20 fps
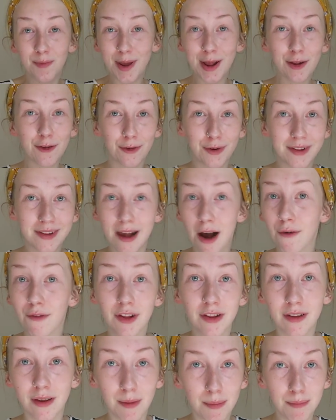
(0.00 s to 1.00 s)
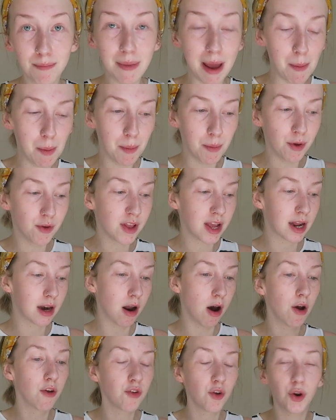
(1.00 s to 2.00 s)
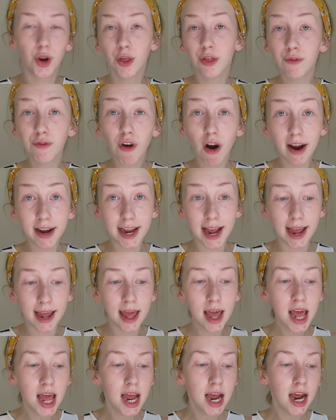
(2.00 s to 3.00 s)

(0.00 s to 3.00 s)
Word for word: speaks for itself it's a baby music class on a friday